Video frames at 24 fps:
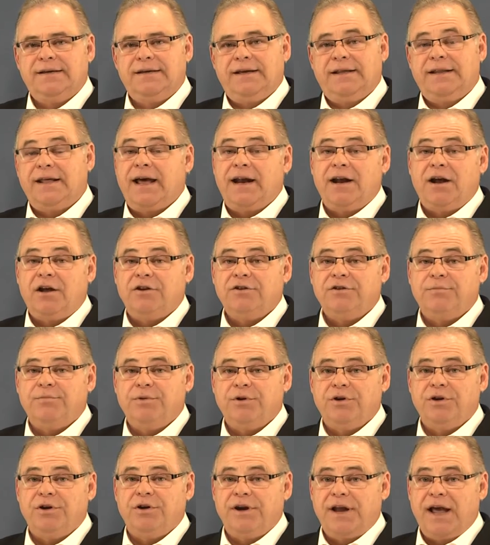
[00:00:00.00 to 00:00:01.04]
and that
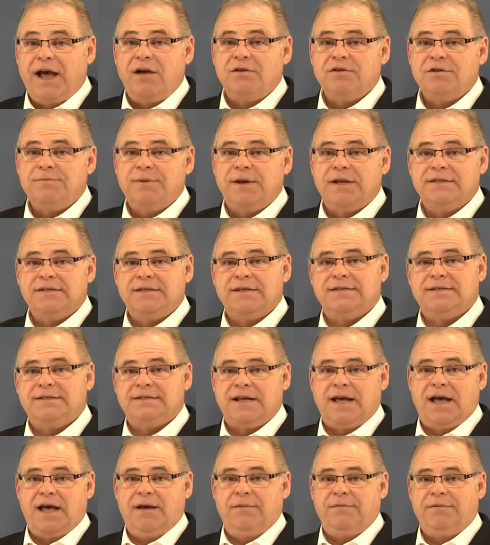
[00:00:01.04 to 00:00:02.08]
entrepreneur now spends his
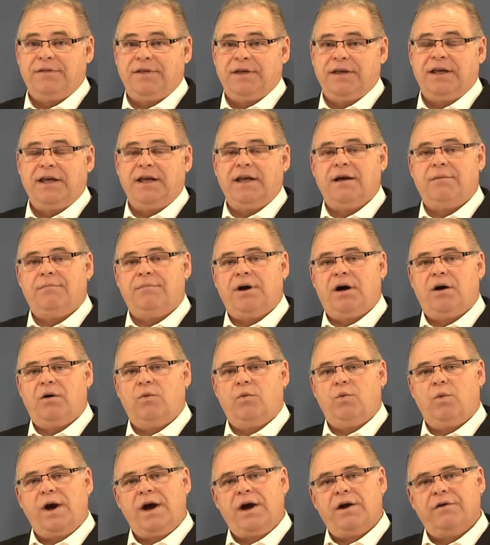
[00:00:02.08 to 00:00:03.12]
time thinking about
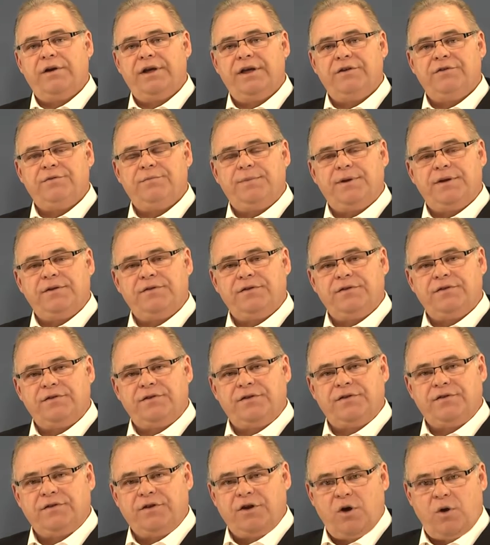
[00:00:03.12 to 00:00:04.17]
where his business
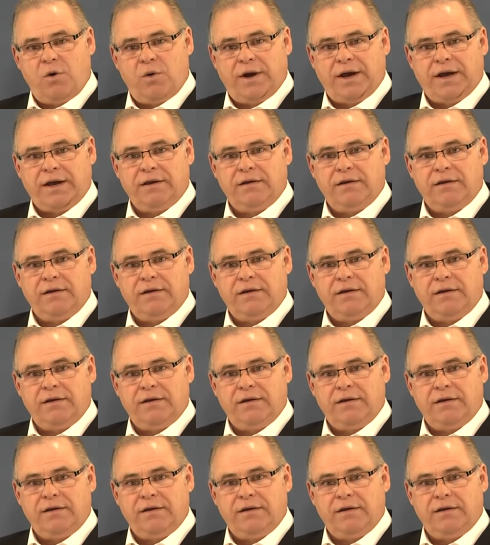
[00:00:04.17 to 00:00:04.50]
is going.